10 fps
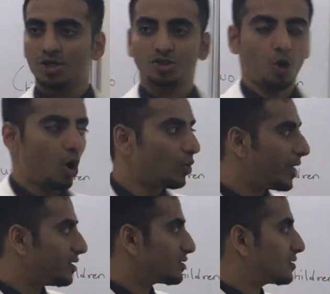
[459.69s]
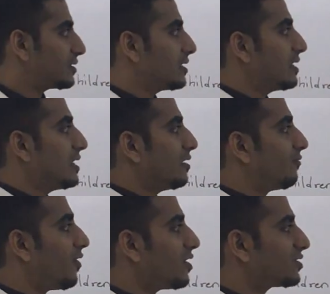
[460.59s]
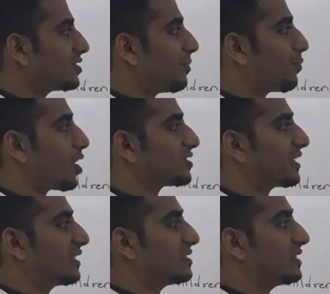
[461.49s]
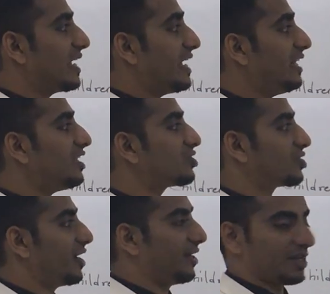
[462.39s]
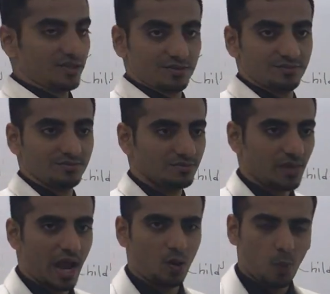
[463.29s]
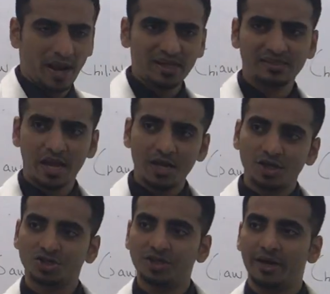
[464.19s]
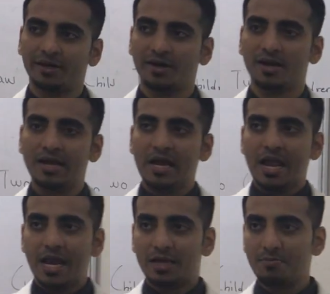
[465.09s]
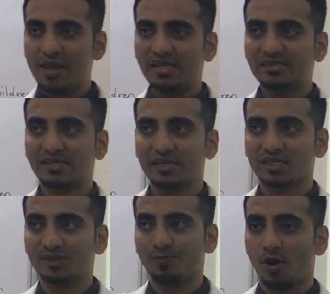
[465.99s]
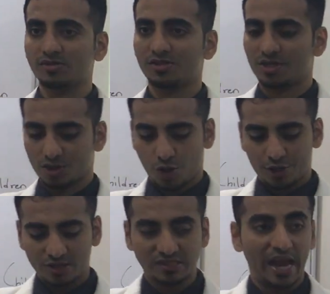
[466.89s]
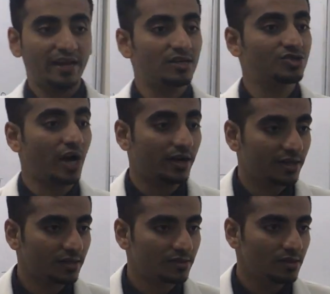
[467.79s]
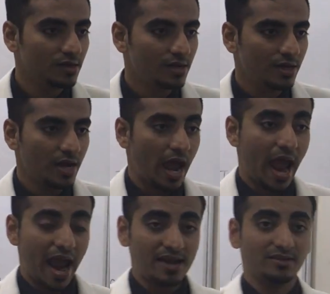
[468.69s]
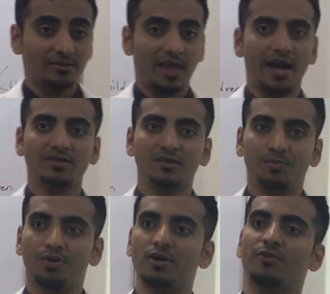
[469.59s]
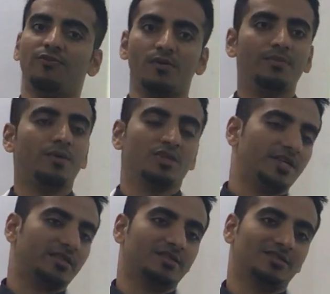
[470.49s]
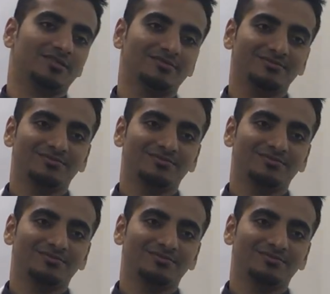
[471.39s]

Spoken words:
So always, first the project is initiated, and when I say initiated, it means that the sponsor is going to sign a charter, and that is a birth for a project.